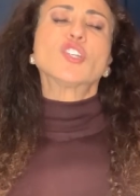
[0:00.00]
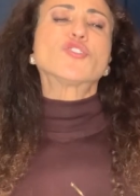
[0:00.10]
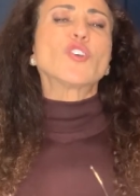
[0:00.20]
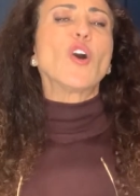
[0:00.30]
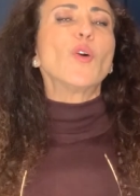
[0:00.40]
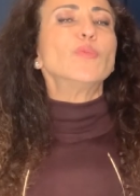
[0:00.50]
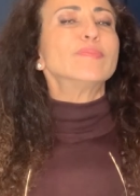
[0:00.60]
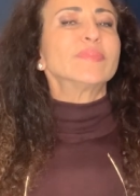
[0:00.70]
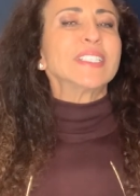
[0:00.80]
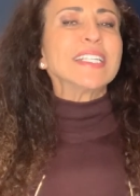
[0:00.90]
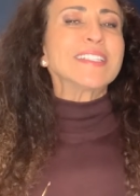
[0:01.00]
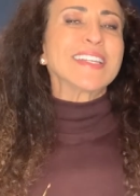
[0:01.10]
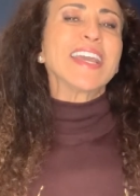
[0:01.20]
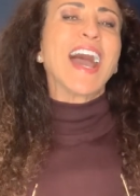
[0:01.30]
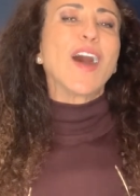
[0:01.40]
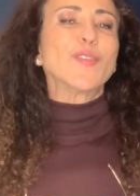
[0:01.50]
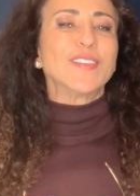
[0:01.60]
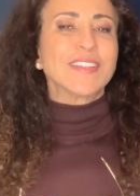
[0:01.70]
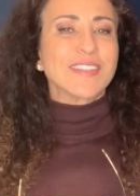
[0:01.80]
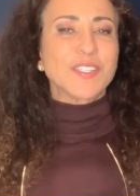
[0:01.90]
So let's see how
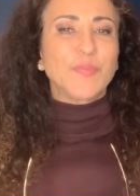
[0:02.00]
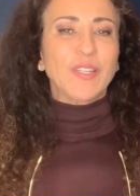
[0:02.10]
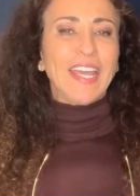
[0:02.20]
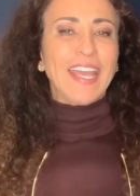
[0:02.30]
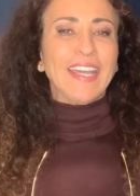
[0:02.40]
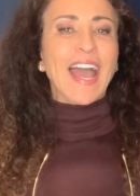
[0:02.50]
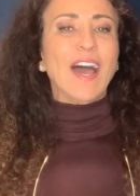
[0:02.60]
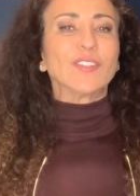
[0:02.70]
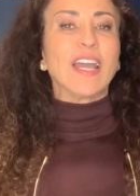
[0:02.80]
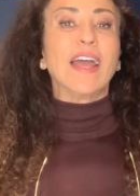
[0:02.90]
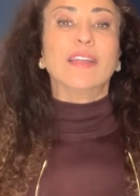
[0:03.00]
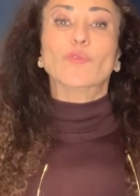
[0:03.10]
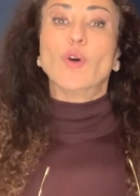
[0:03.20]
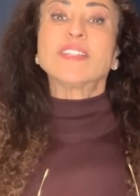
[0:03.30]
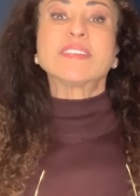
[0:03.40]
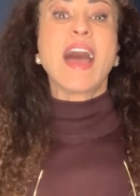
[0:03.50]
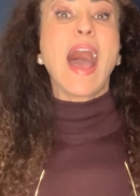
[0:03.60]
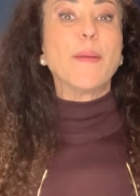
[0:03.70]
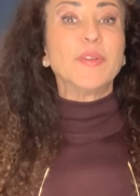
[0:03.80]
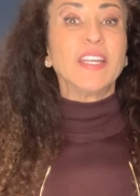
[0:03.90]
this is playing out and what's
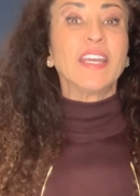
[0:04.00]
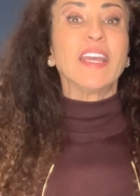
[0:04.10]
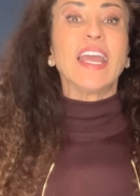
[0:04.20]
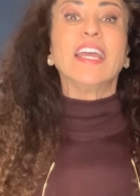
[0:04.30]
happening